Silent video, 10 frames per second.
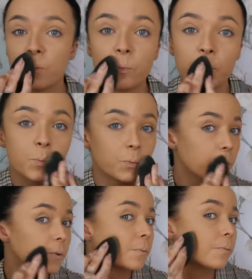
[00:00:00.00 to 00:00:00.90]
Mate,
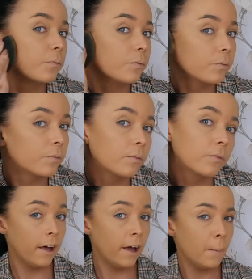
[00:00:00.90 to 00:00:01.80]
quick. Yeah,
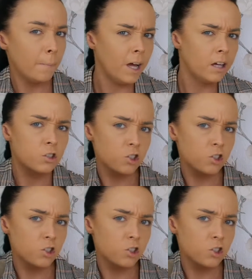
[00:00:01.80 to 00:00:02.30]
get the lips in.